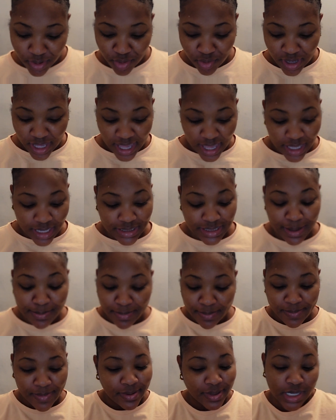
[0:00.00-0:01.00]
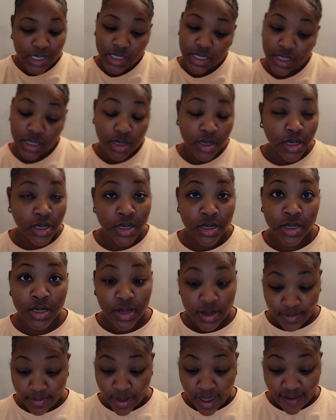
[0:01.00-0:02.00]
Okay, because I'm
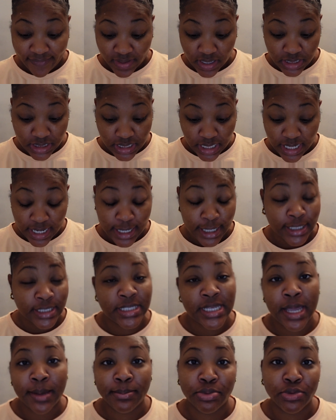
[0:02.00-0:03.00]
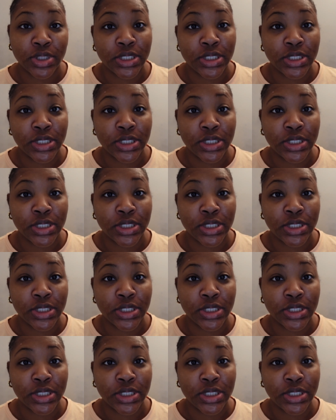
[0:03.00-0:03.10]
I have to set an example